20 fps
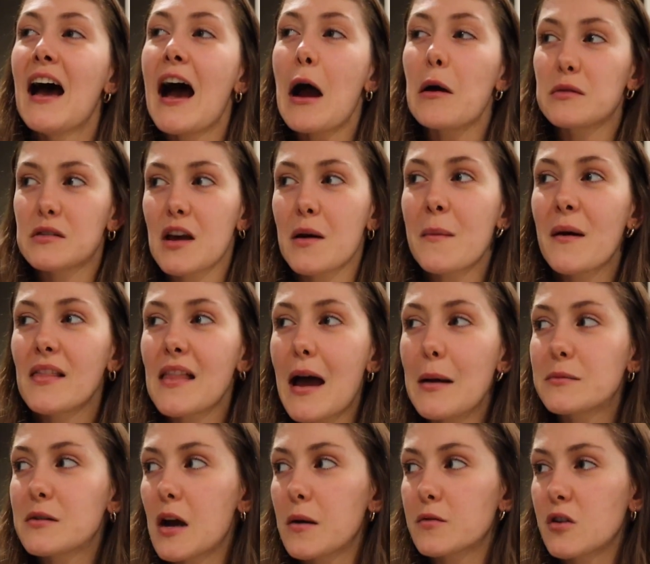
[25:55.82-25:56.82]
I was on my
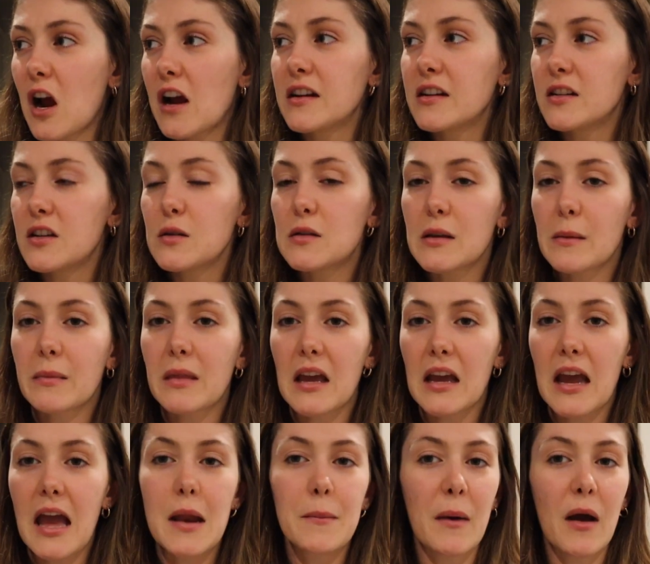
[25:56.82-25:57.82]
laptop trying to do
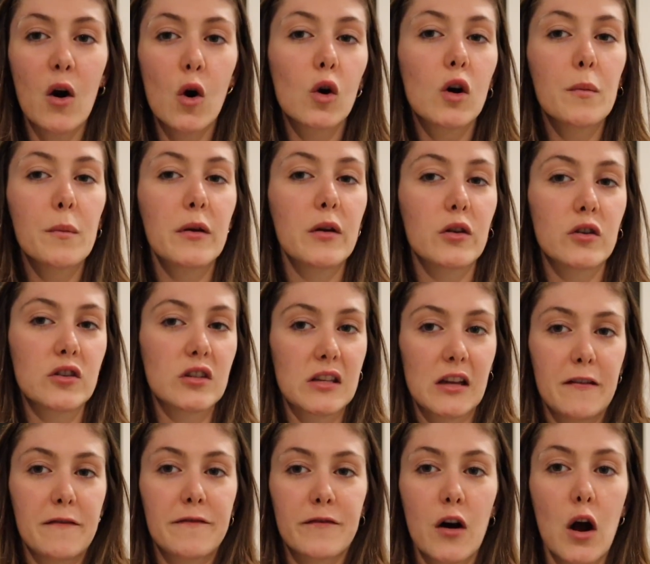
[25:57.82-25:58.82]
something and my whole computer just
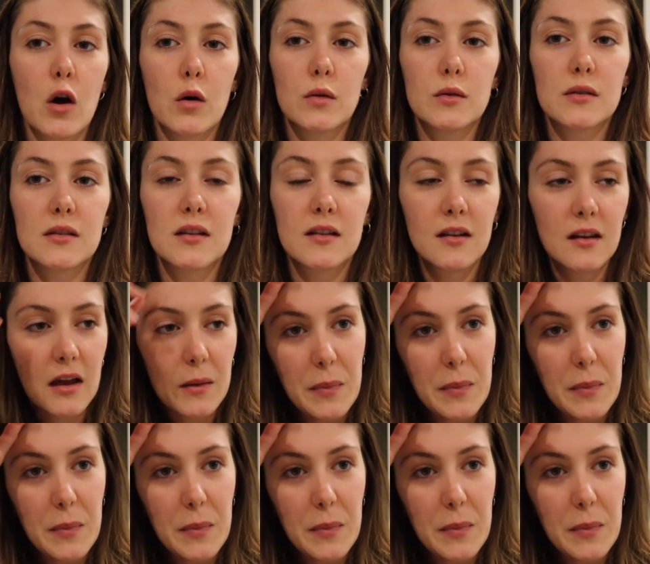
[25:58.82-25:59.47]
like froze.